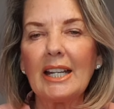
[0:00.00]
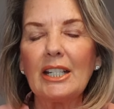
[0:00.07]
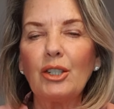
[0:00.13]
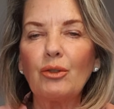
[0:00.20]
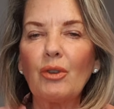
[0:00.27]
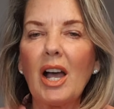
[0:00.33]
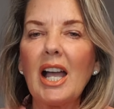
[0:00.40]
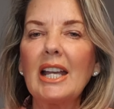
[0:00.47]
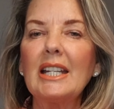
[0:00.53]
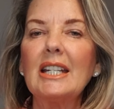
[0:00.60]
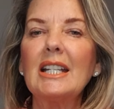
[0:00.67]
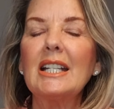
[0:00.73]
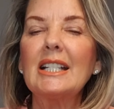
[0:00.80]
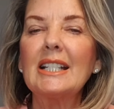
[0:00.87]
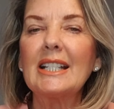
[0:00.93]
any
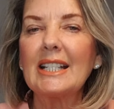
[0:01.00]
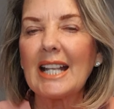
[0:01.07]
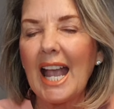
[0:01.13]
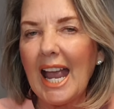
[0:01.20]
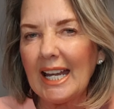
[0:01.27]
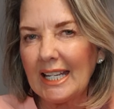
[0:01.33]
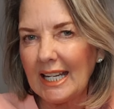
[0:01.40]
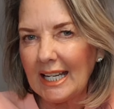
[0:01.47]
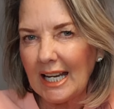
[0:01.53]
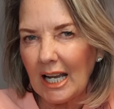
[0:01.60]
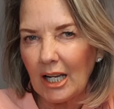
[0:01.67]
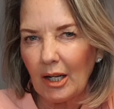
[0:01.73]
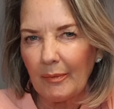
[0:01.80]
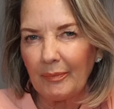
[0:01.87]
dryness, any